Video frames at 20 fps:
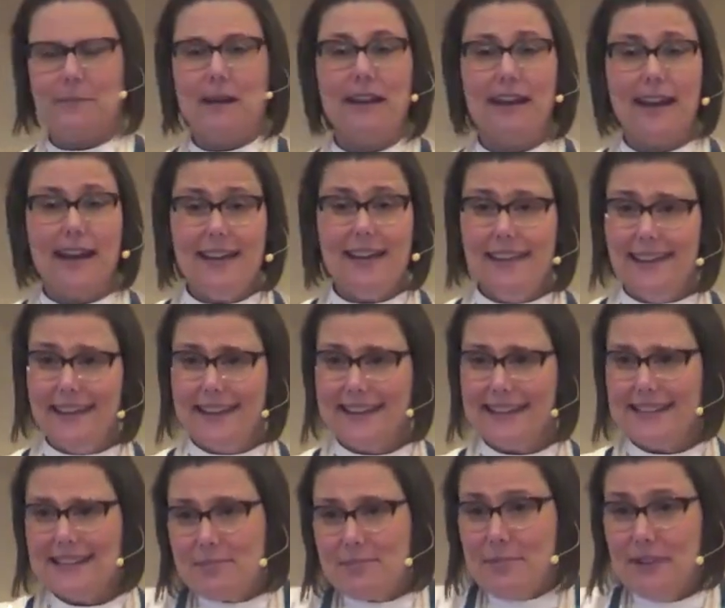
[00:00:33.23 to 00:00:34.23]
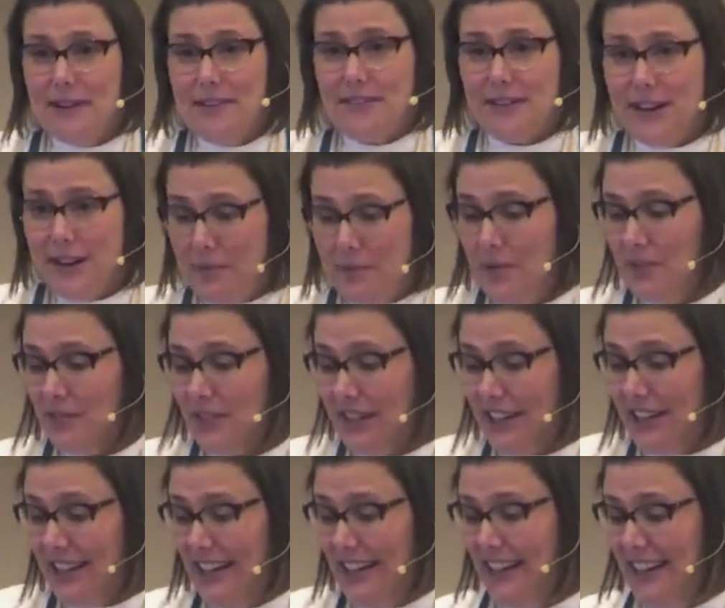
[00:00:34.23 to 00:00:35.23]
but I think it's a pretty funny
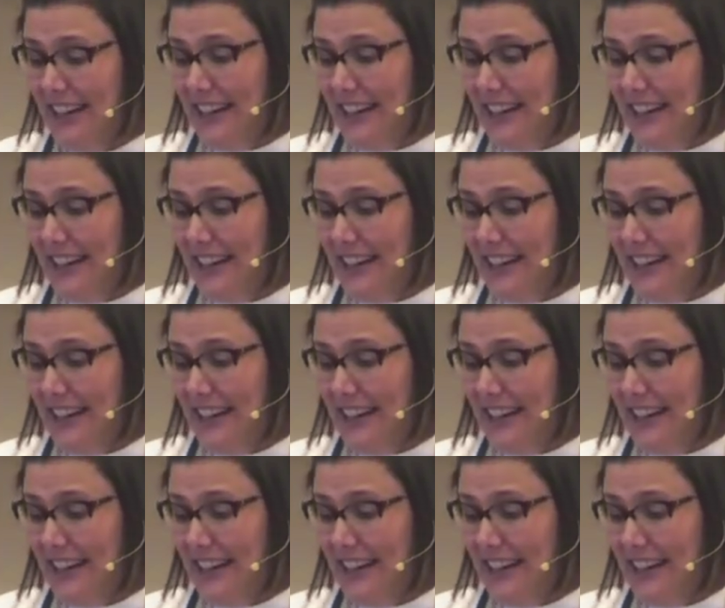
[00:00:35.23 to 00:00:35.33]
movie